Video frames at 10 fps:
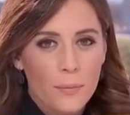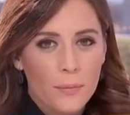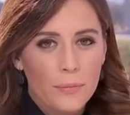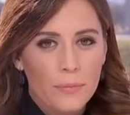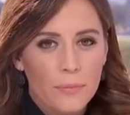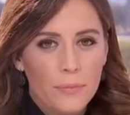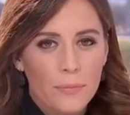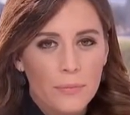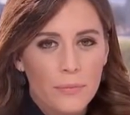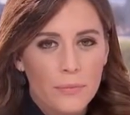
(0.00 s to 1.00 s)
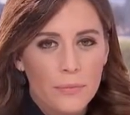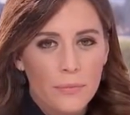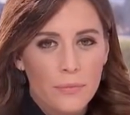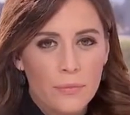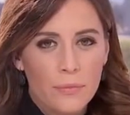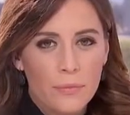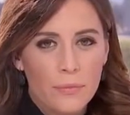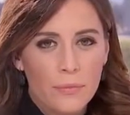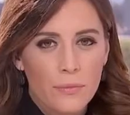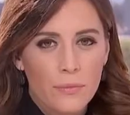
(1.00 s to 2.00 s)

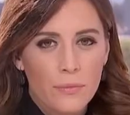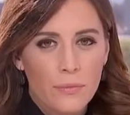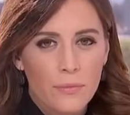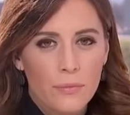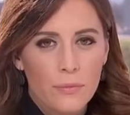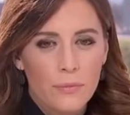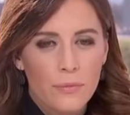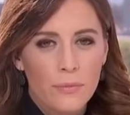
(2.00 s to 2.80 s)
This person isn't speaking.